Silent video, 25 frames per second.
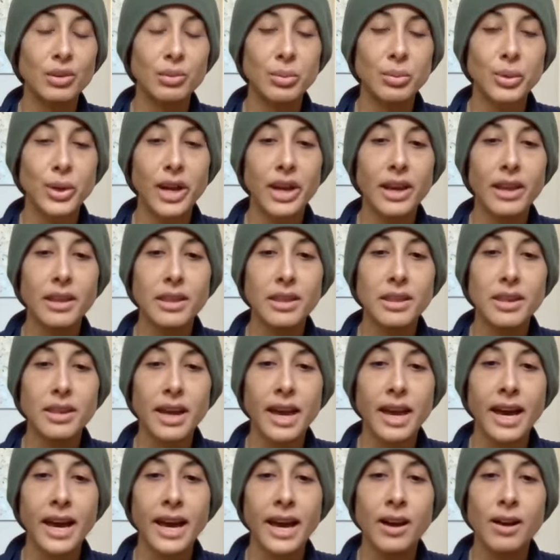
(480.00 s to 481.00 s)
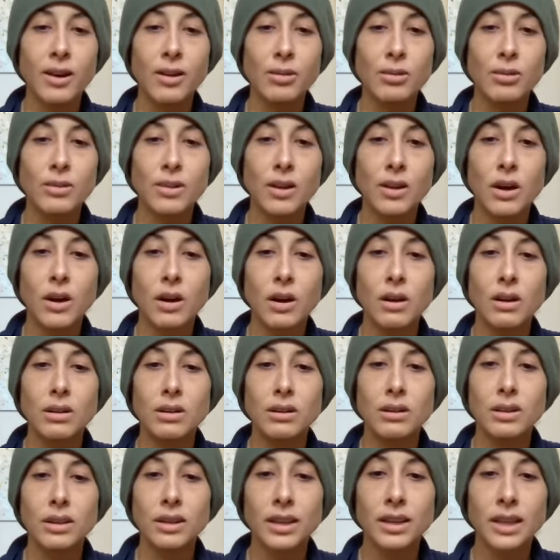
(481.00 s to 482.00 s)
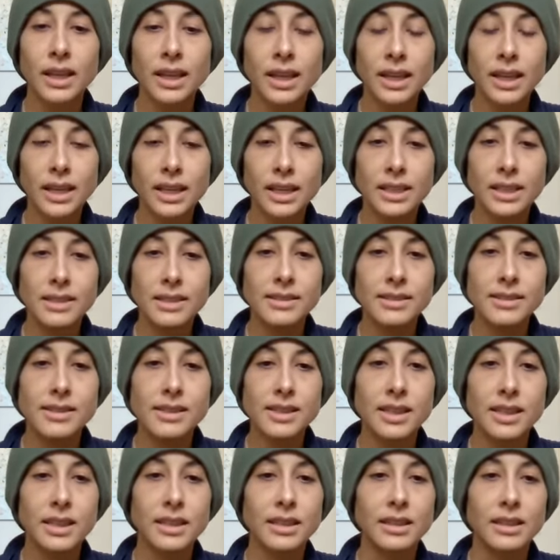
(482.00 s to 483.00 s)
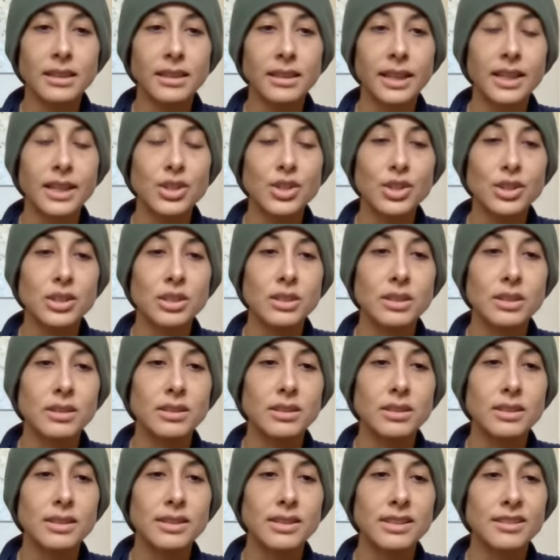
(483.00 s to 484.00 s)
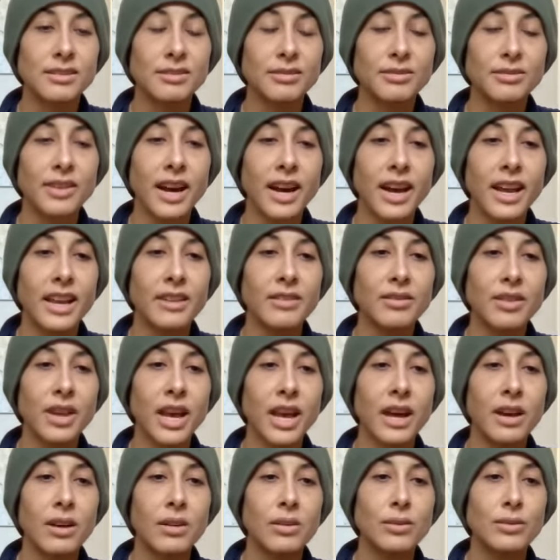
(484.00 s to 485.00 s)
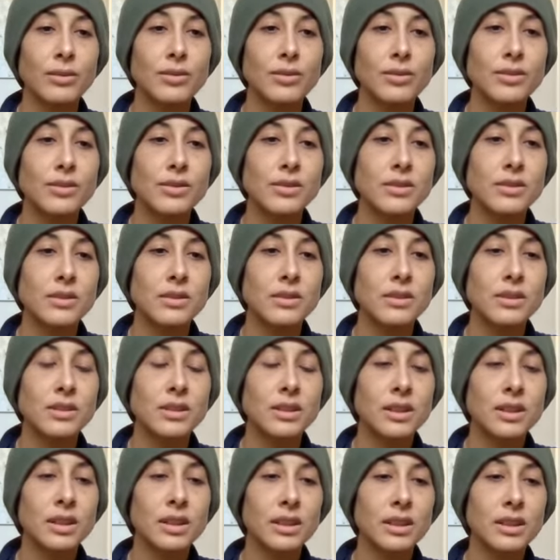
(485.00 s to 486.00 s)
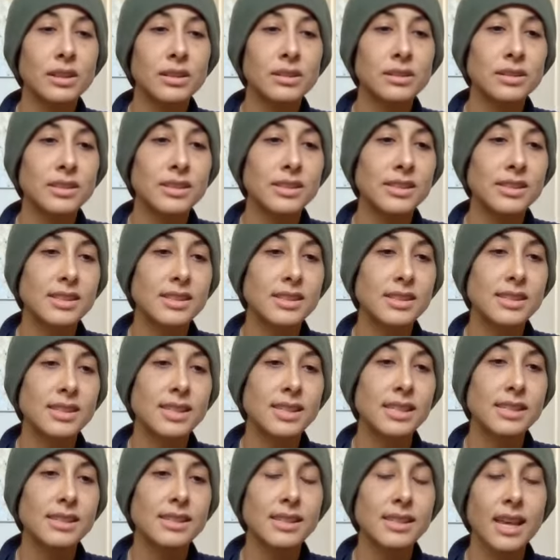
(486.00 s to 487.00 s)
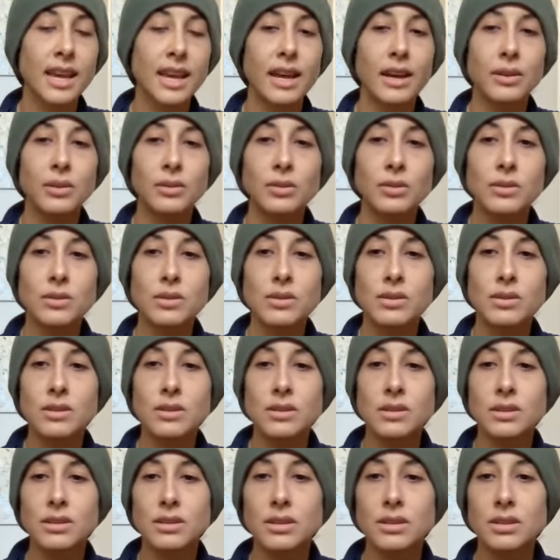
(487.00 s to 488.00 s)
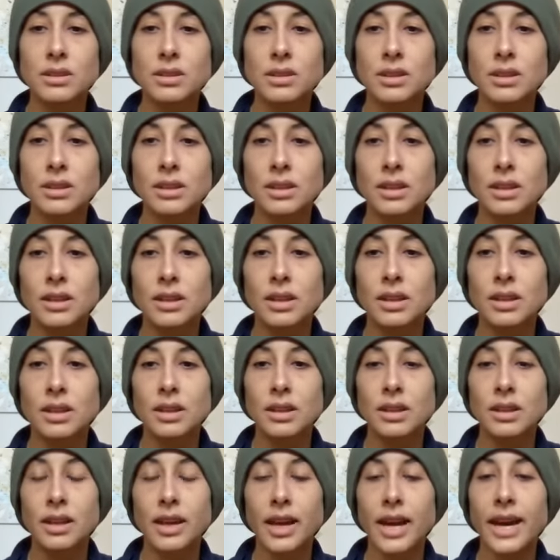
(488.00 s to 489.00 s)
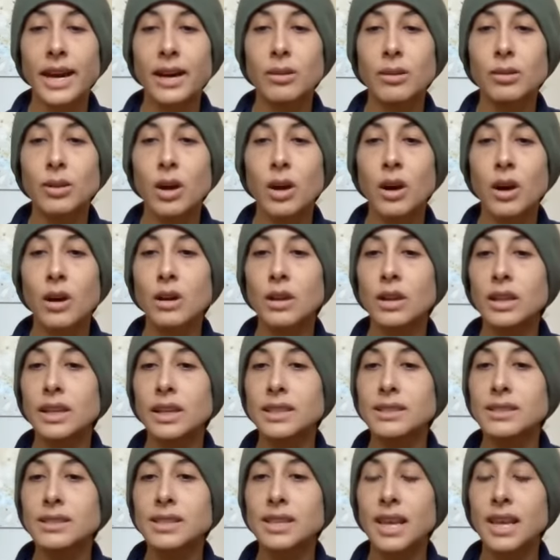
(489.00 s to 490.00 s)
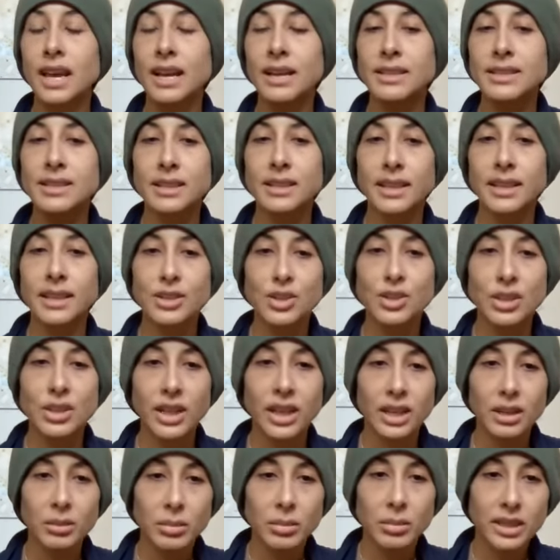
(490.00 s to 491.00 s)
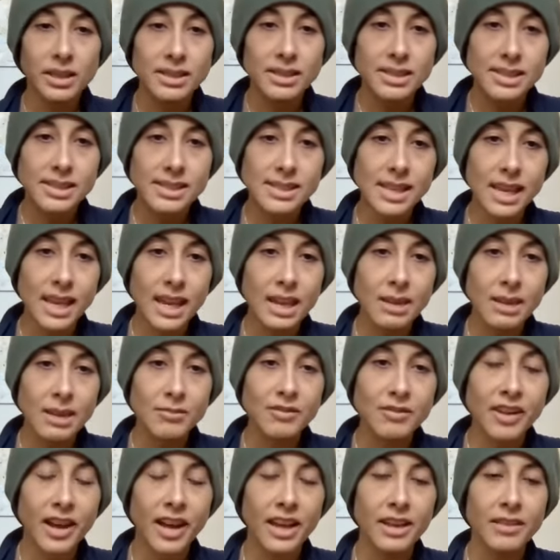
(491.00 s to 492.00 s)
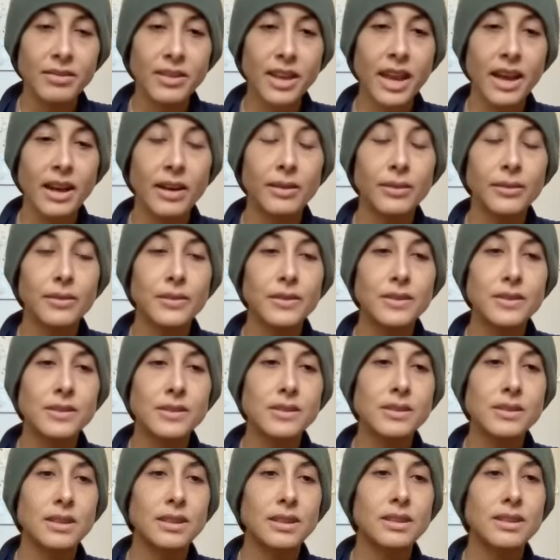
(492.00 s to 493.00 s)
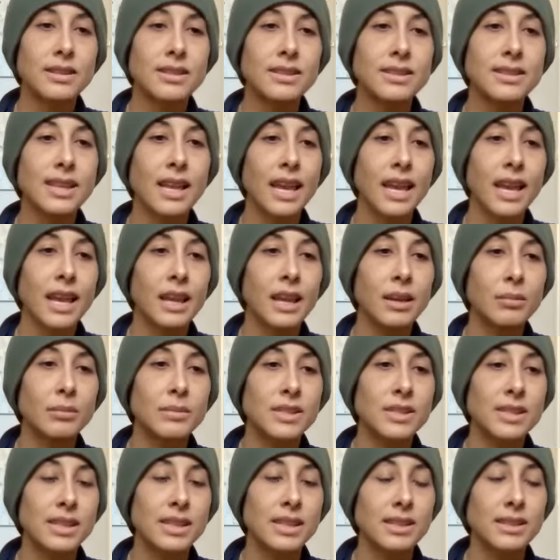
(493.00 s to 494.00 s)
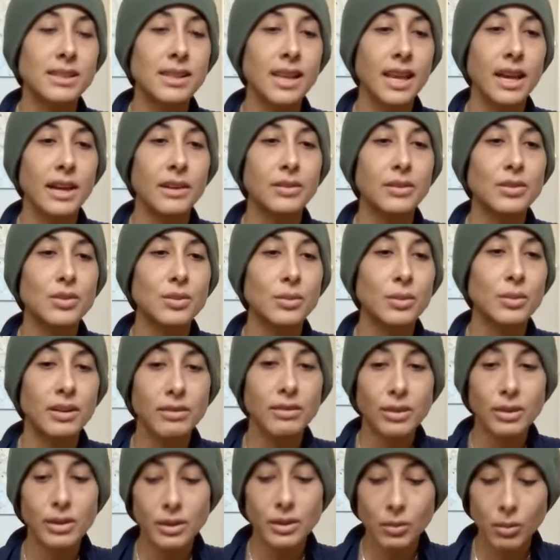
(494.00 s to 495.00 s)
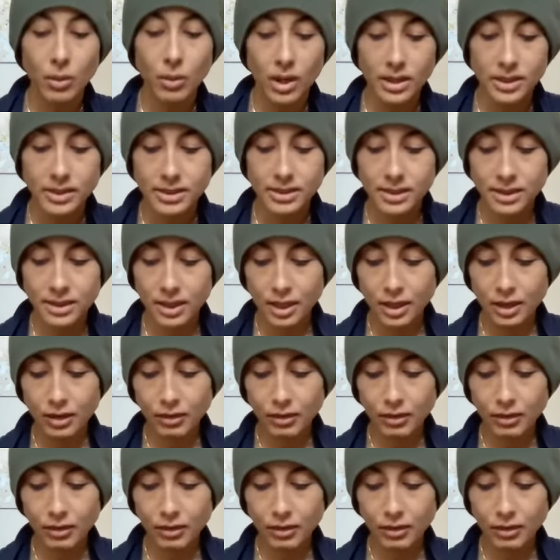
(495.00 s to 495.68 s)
the breath. How long is the inhalation? Is it 5 counts? Is it 6 counts? How long is the exhalation? Can it be the same 5 counts and the same 6 counts, whatever it was